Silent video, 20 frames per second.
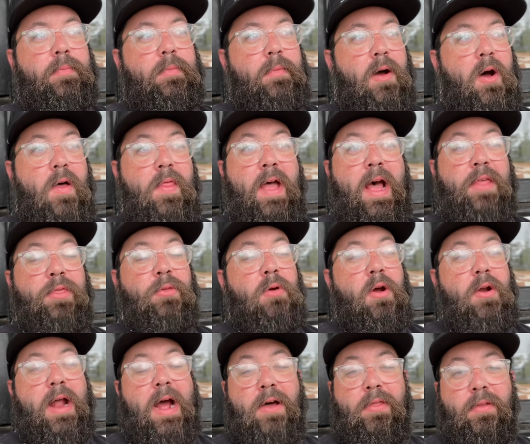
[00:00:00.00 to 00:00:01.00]
on that
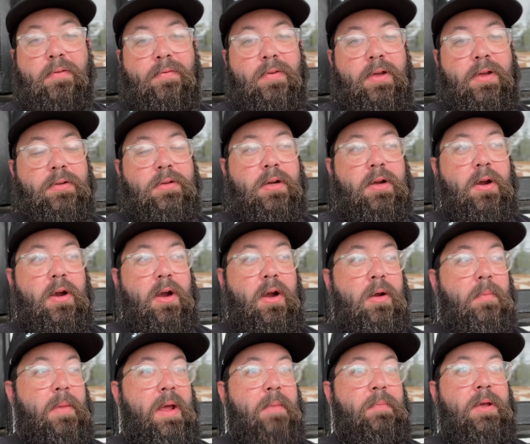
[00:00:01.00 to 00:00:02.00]
throw down the field to
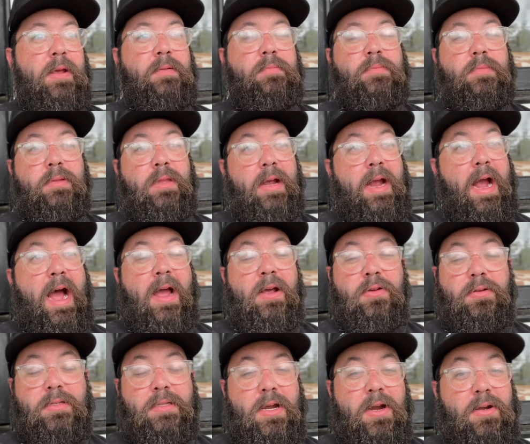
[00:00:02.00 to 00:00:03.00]
Kirk, maybe the guy
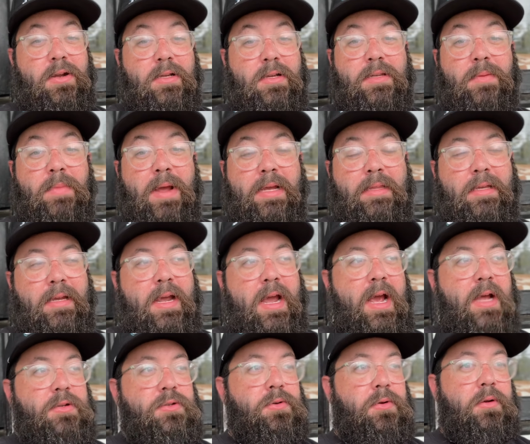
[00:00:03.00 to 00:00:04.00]
who's there doesn't make the
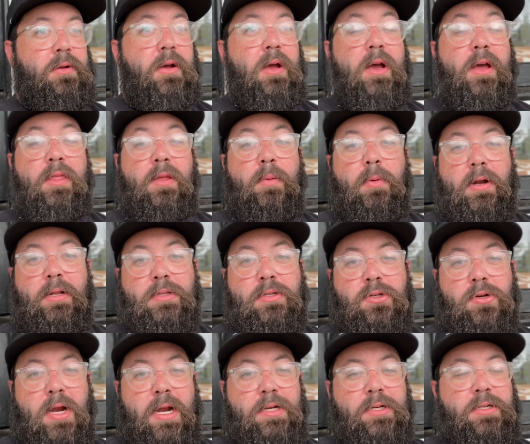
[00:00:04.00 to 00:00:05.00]
catch, or the Brenton
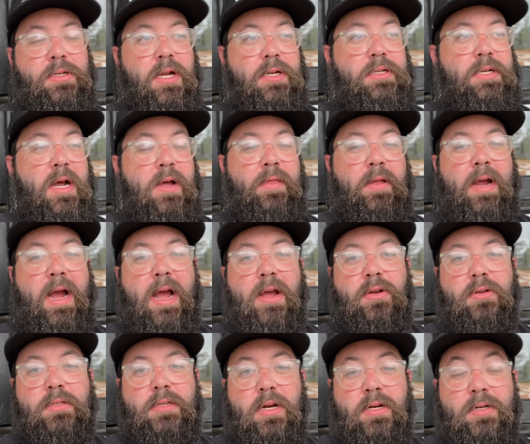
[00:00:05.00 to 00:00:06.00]
Strange touchdown, the guy
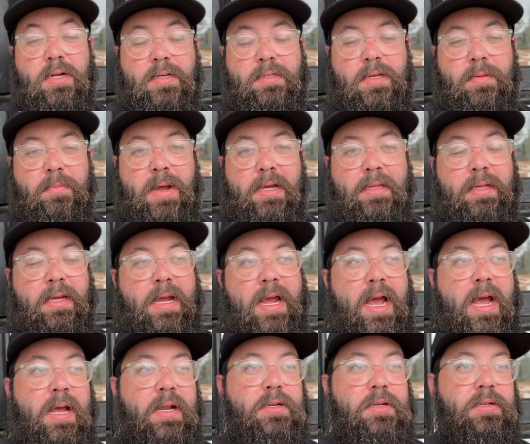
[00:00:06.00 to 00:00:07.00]
who's there doesn't make the
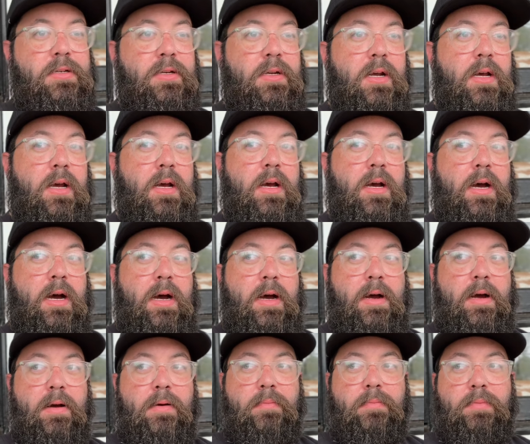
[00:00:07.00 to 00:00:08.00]
catch.
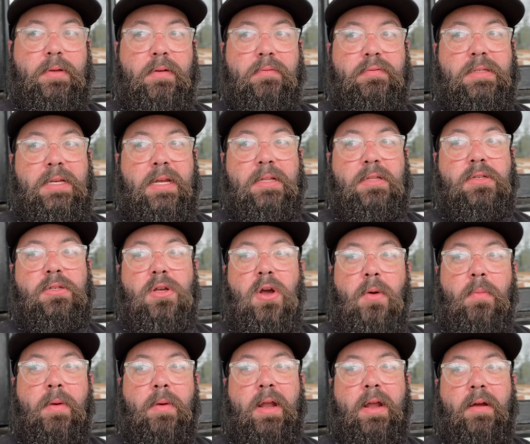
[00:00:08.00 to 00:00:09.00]
You've seen so
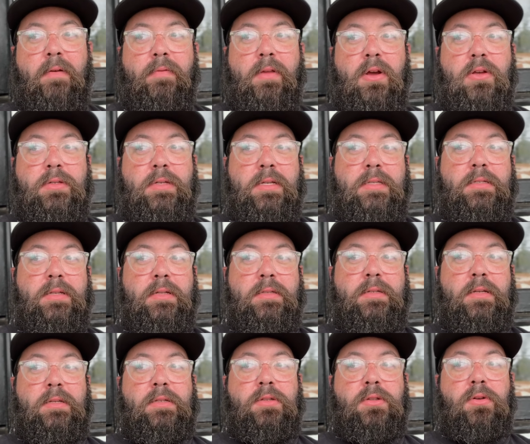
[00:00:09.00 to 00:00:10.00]
many of those
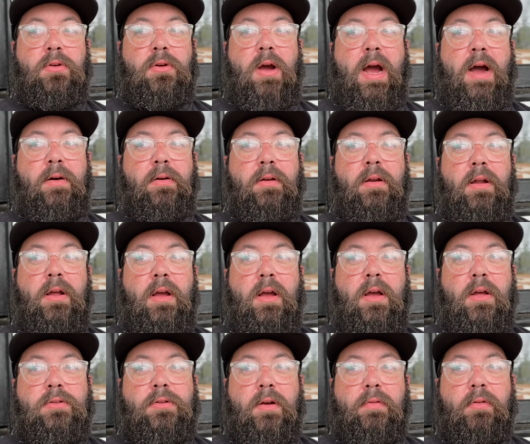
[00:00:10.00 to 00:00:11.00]
instances throughout
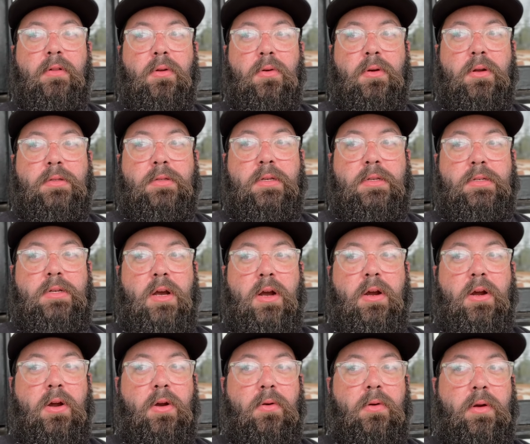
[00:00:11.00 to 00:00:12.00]
Trevor Lawrence's young
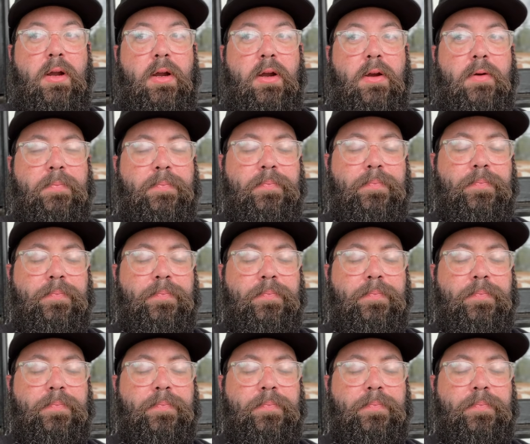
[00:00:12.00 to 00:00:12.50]
career.